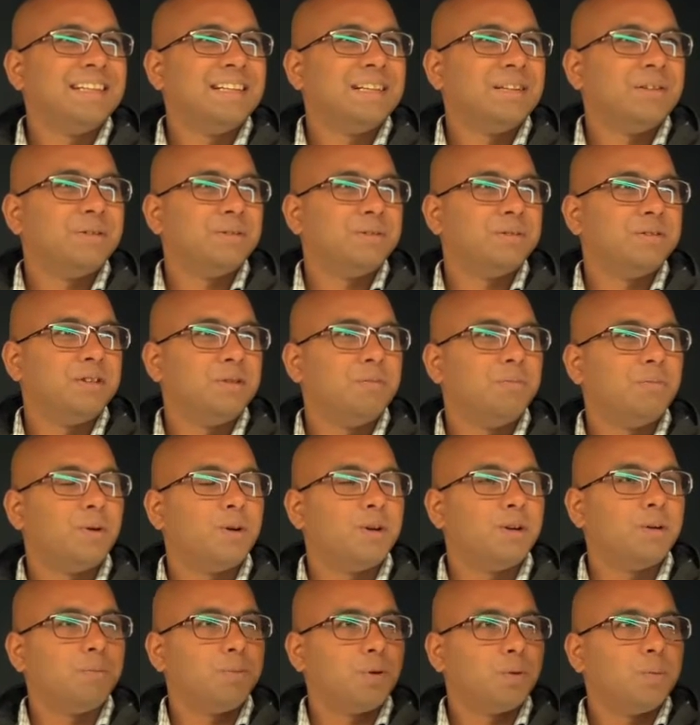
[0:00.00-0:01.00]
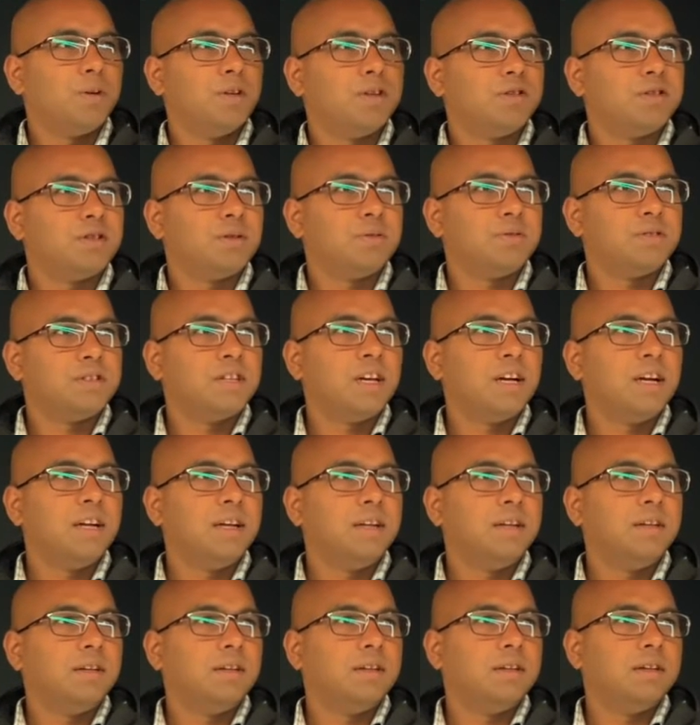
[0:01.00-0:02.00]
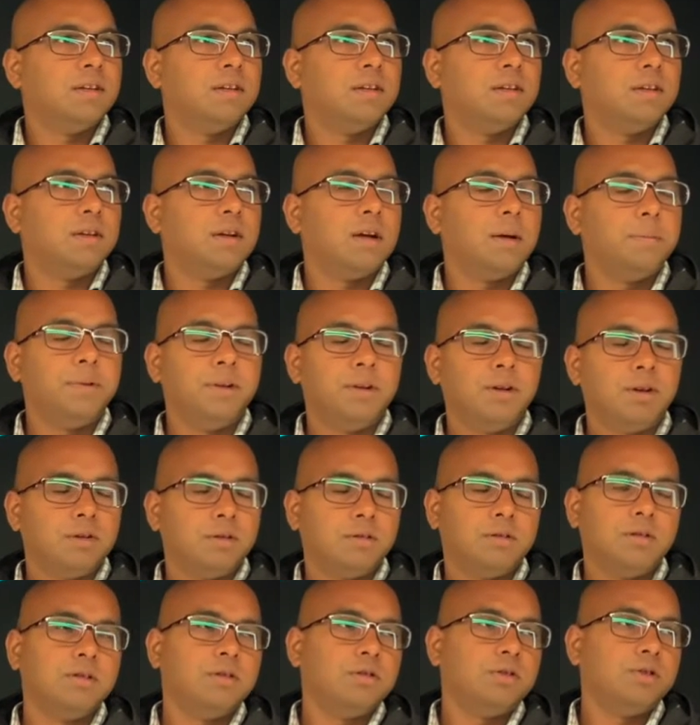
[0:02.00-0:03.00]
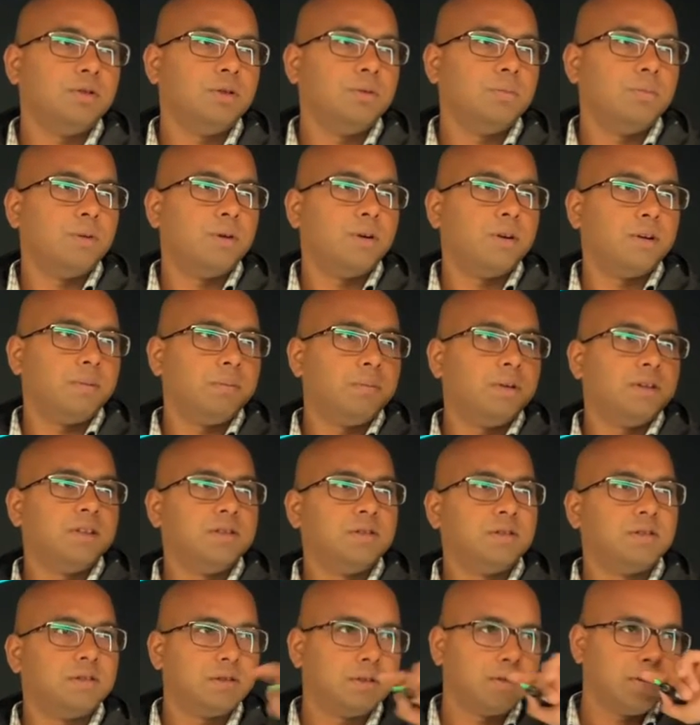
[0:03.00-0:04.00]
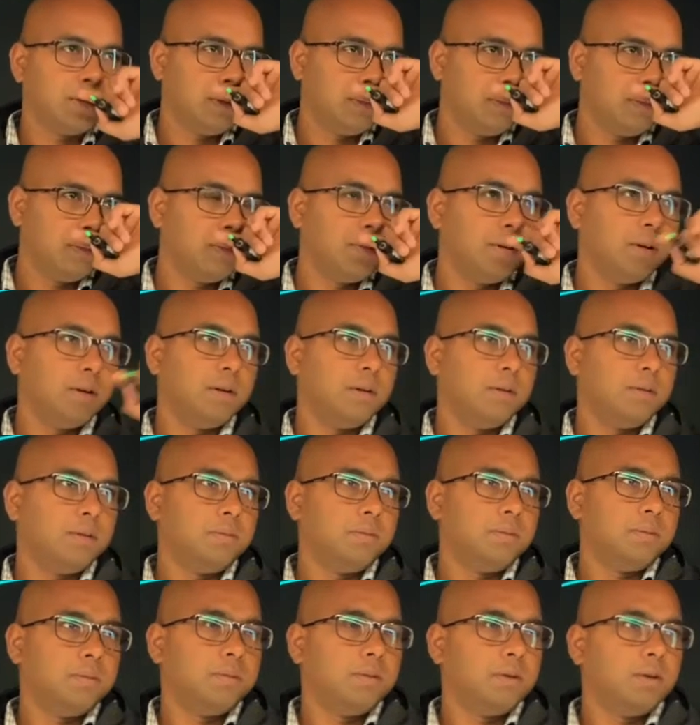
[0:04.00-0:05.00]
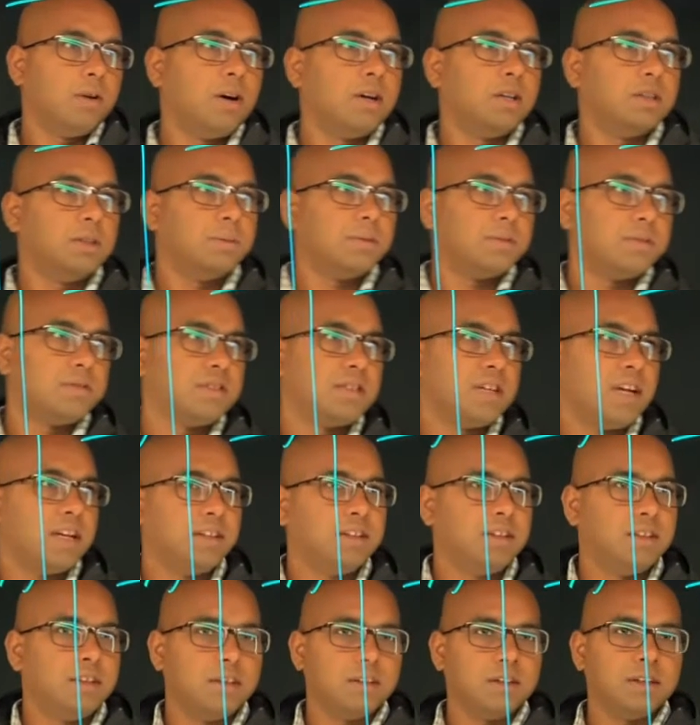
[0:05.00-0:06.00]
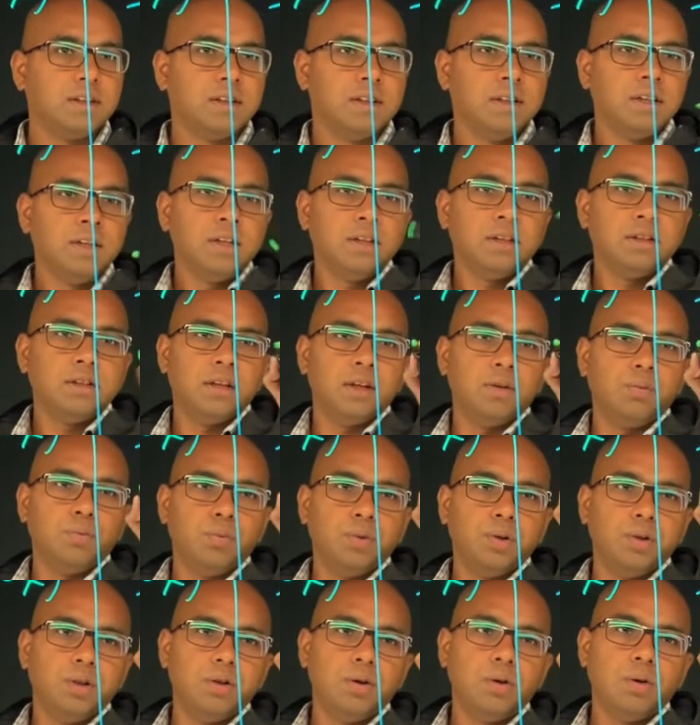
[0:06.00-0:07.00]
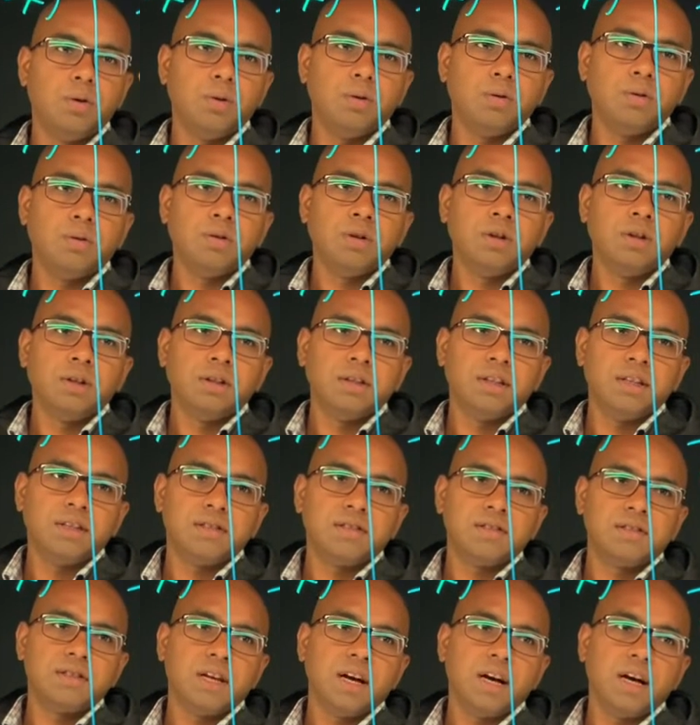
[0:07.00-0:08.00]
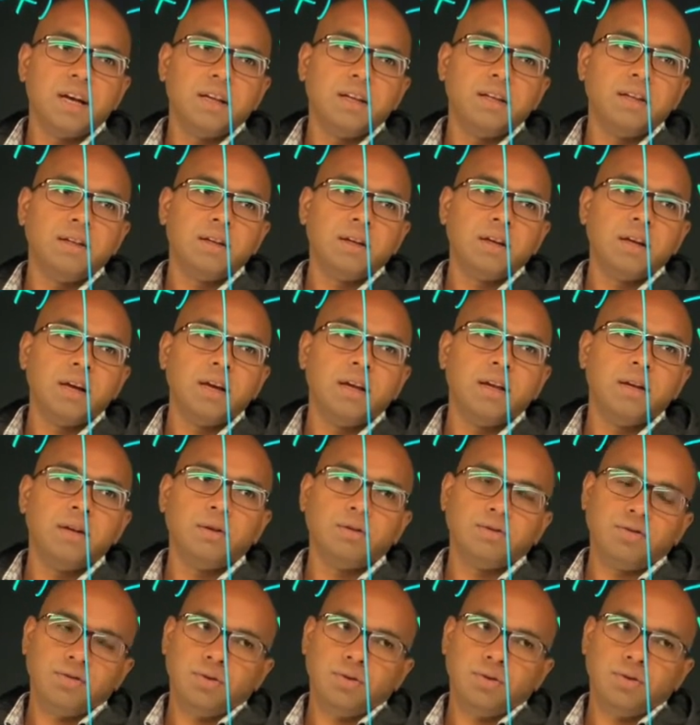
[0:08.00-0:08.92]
one of the important properties of sine. I mean, not too important, but this is a knowledge of sine theta, that we know that sine and also